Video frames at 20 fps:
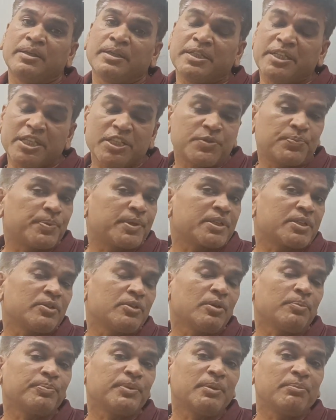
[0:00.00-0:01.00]
dispersion
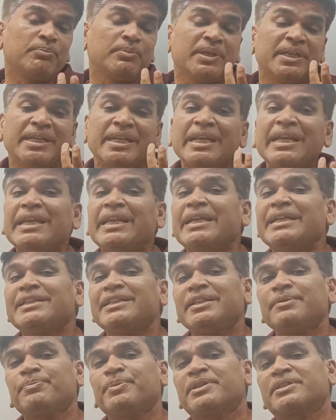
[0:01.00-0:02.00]
of the middle
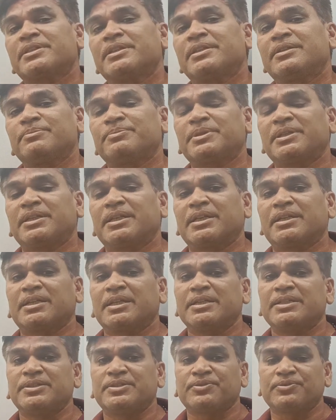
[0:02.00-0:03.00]
90% of the data
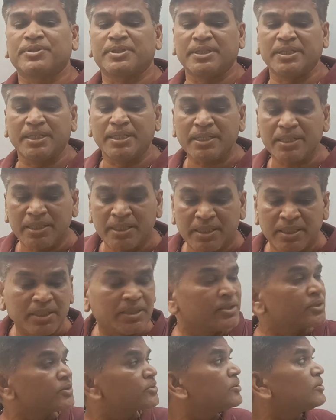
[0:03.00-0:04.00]
is over there,
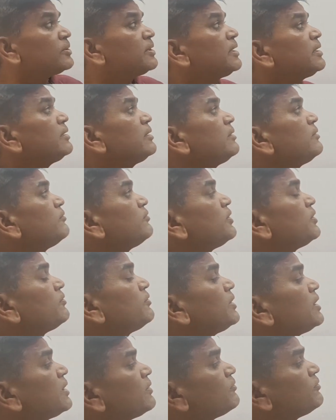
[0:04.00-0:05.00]
so then
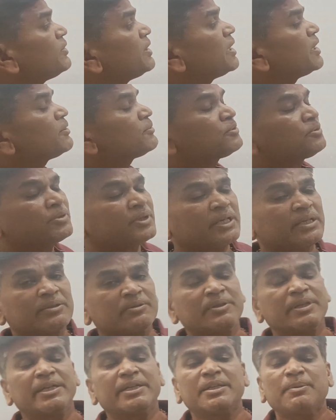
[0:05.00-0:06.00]
we have to
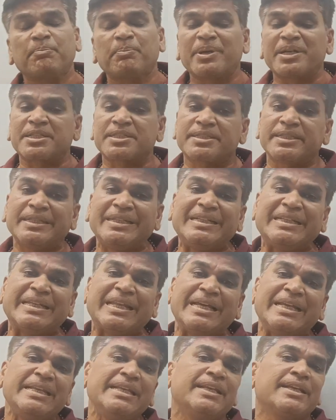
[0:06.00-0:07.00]
calculate the
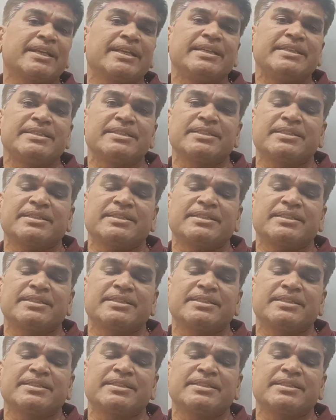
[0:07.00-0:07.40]
percentile range,